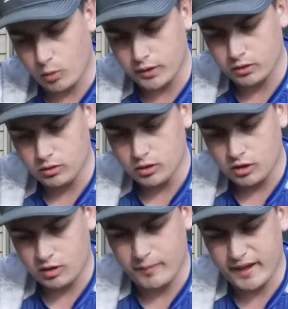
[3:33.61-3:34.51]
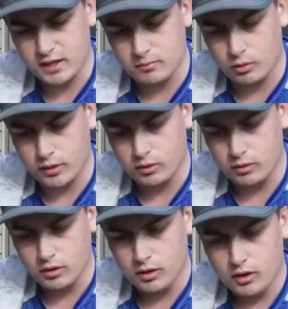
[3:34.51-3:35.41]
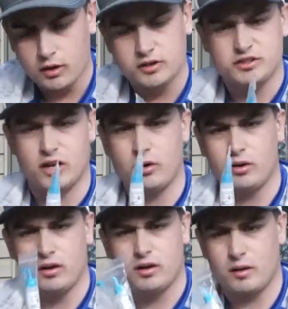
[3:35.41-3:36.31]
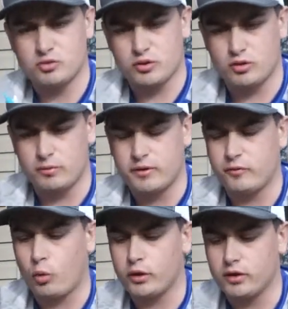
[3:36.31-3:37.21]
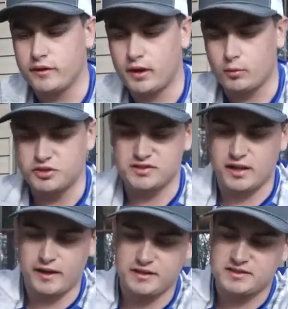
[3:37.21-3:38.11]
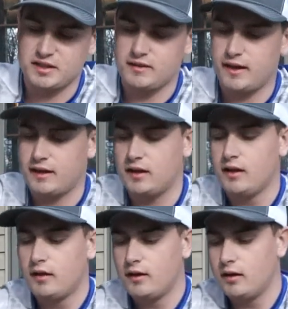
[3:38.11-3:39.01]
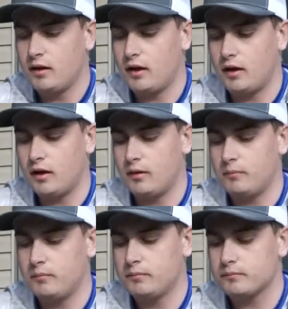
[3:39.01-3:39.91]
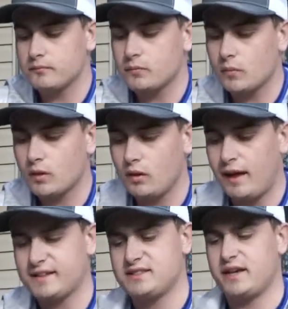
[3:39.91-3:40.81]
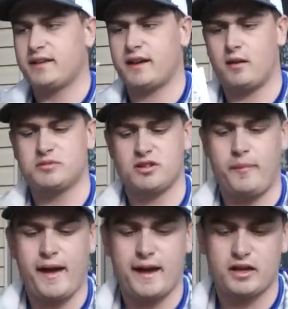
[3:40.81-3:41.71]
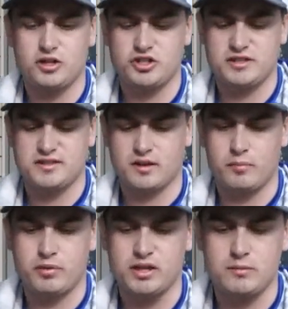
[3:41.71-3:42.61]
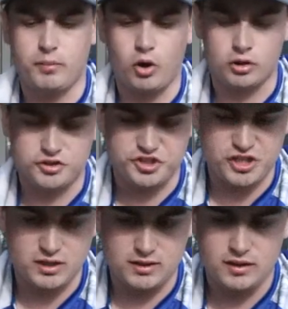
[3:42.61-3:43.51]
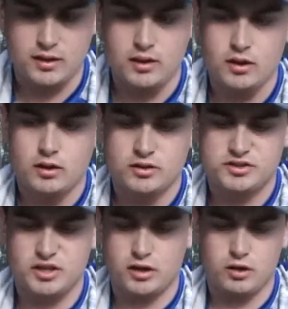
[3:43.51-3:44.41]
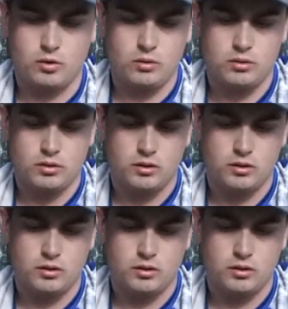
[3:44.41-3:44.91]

oil, or Bantam oil. So, comes with a little bit of oil in there, which is nice. And then um, Last thing that comes in the package is the complete parts sheet. So,